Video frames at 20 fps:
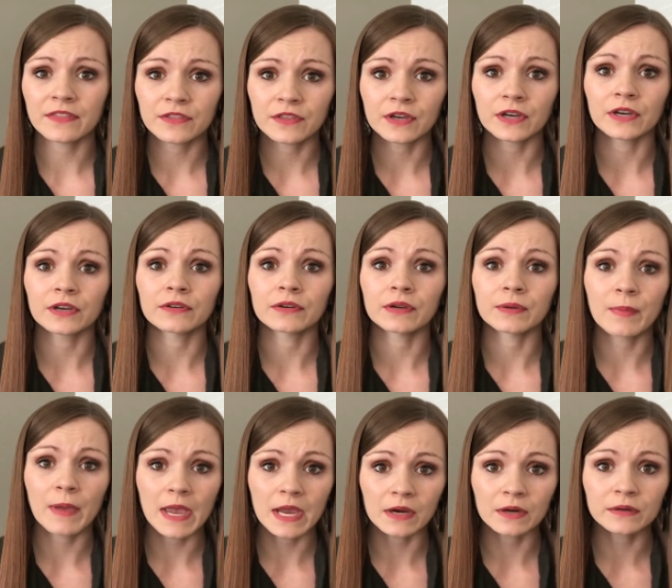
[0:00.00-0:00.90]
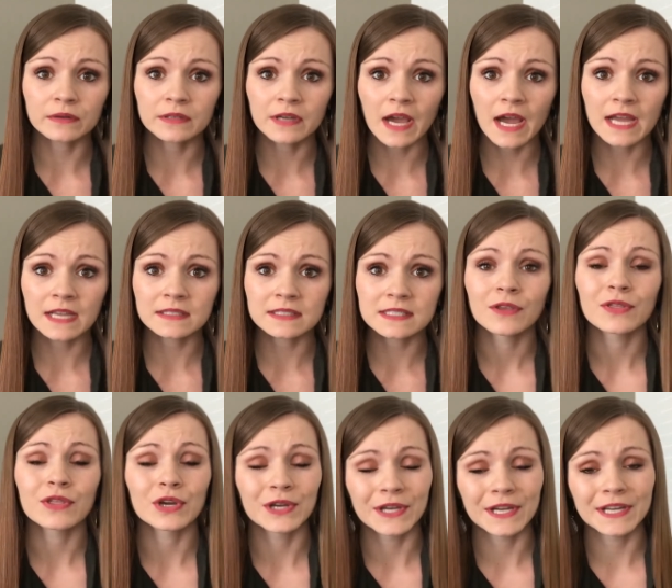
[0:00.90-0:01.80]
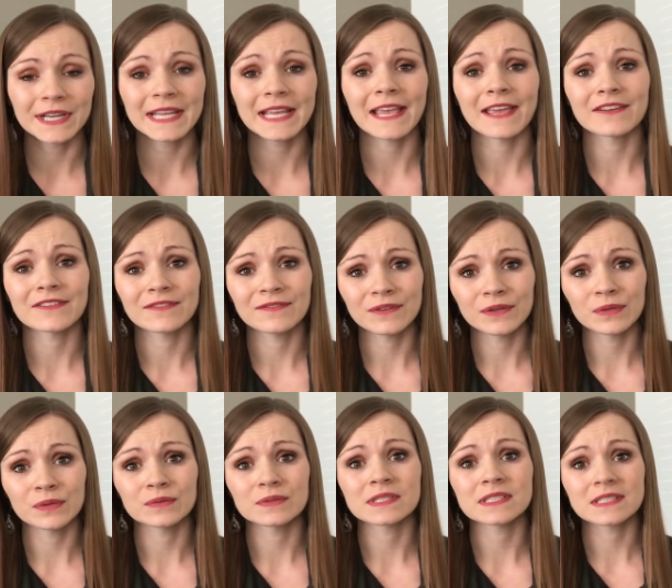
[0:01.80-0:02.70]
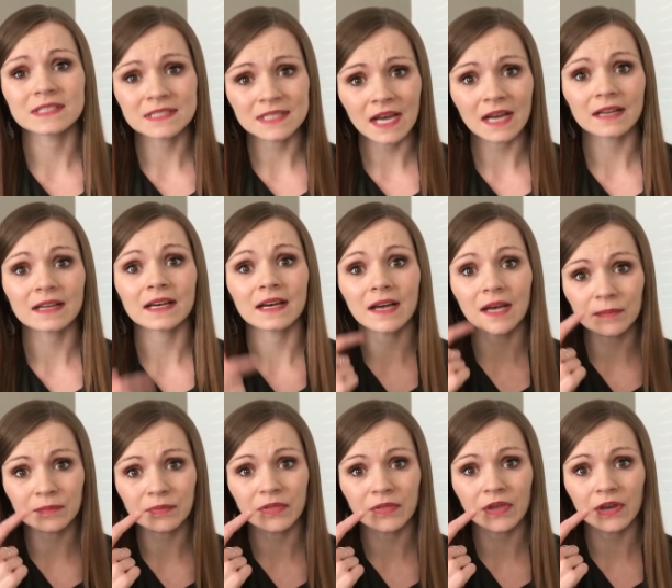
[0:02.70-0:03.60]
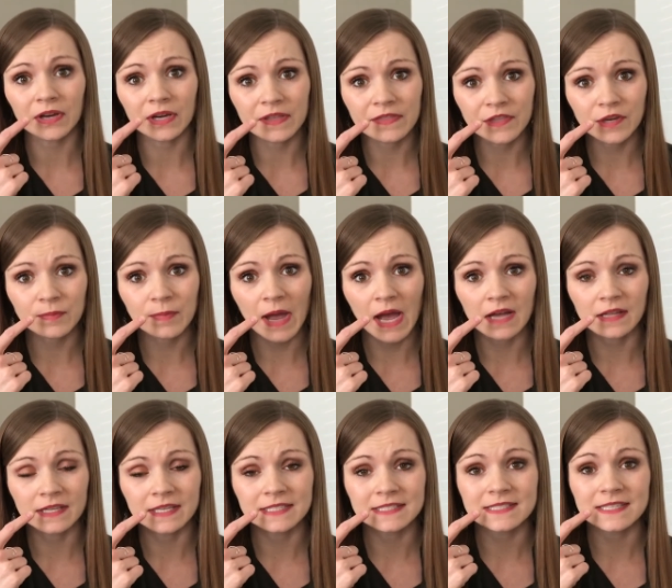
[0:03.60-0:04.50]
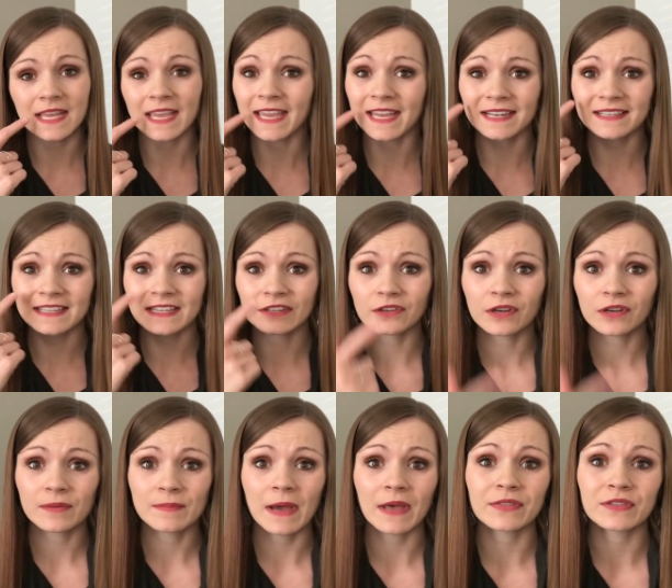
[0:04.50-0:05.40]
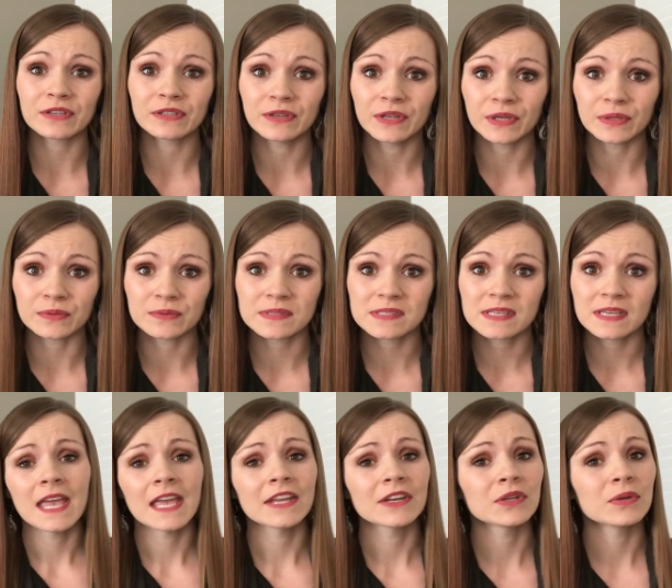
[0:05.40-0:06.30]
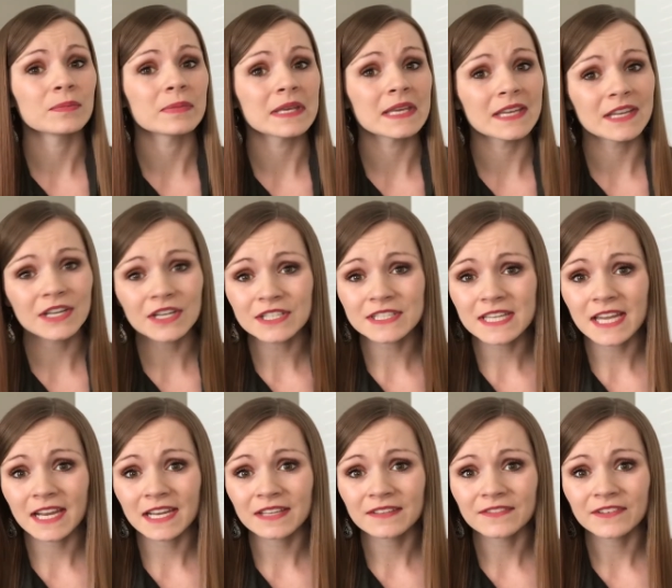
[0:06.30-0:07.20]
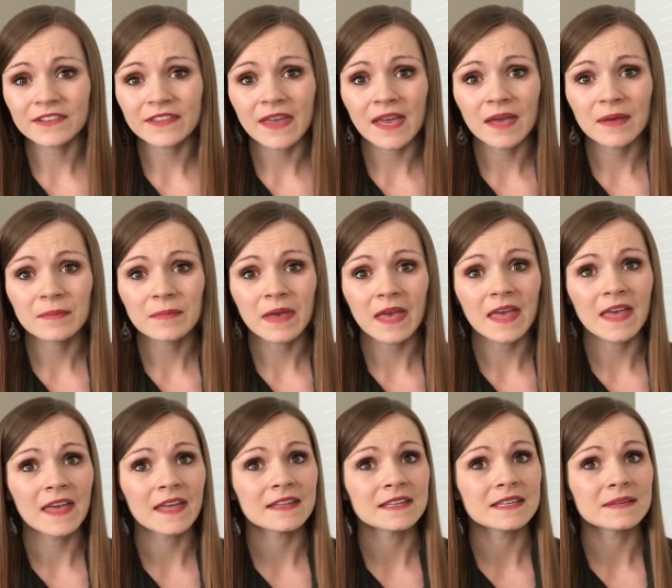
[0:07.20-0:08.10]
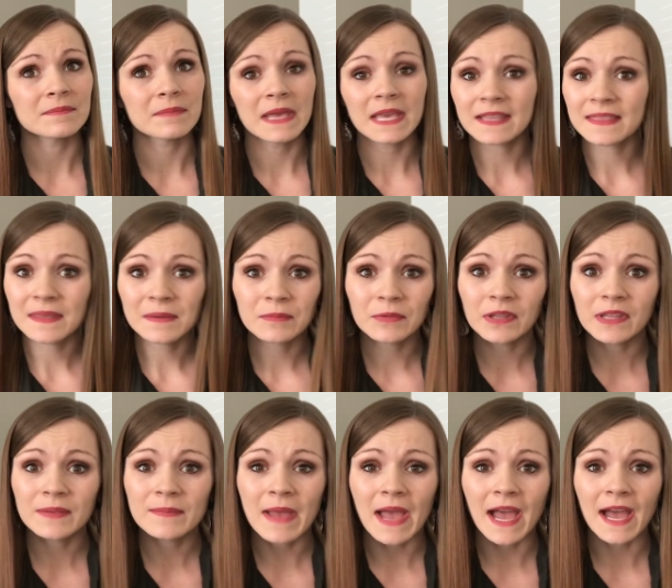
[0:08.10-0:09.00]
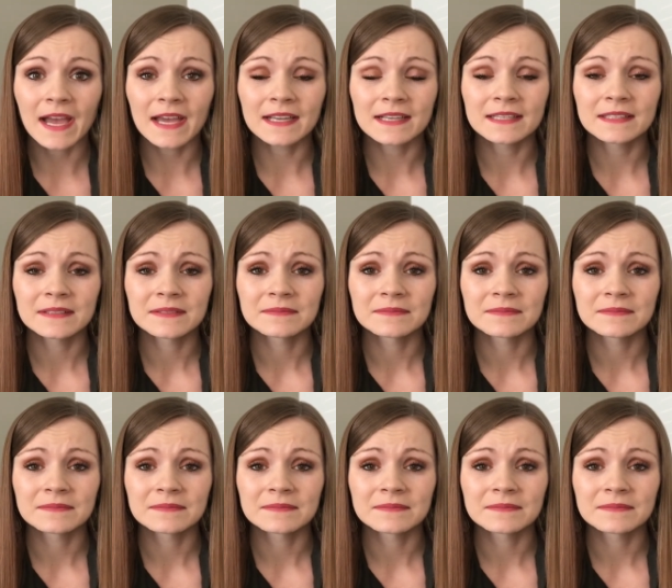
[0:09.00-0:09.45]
their repair or not, they're gonna get food stuck up there in their palate and it'll come out their nose. It'll be irritating for them and make them really mad,